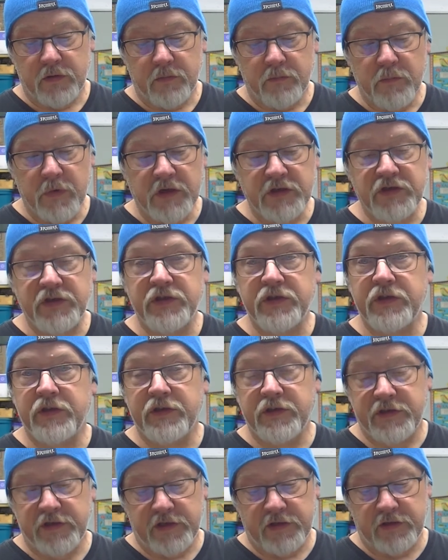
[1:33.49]
Much
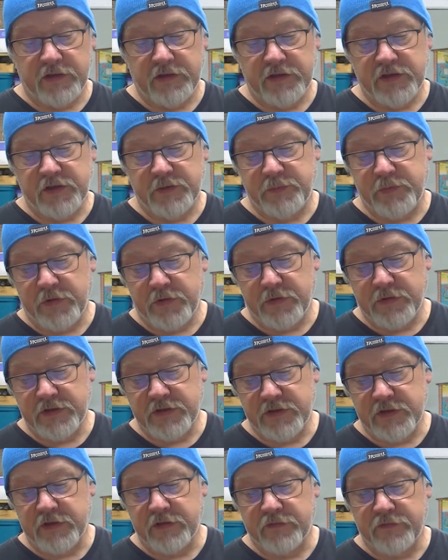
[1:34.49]
in daily experience
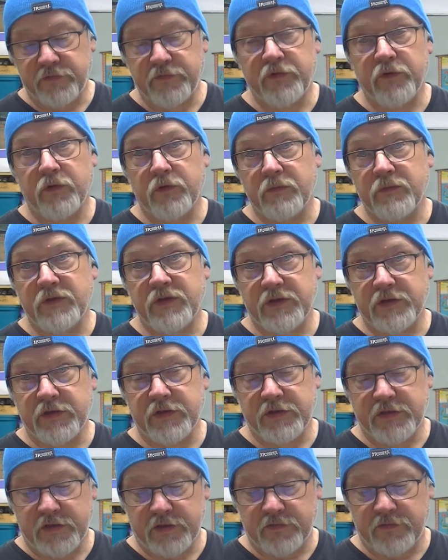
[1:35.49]
confirms
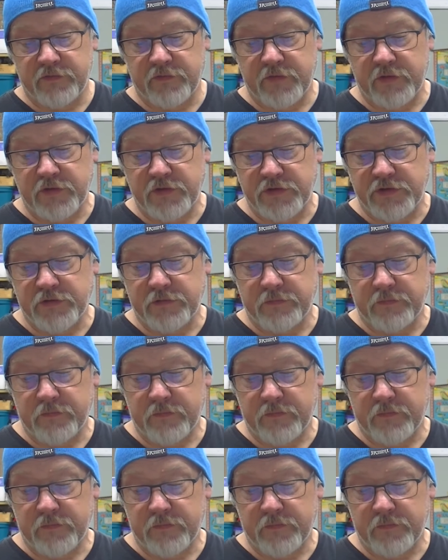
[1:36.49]
this conviction.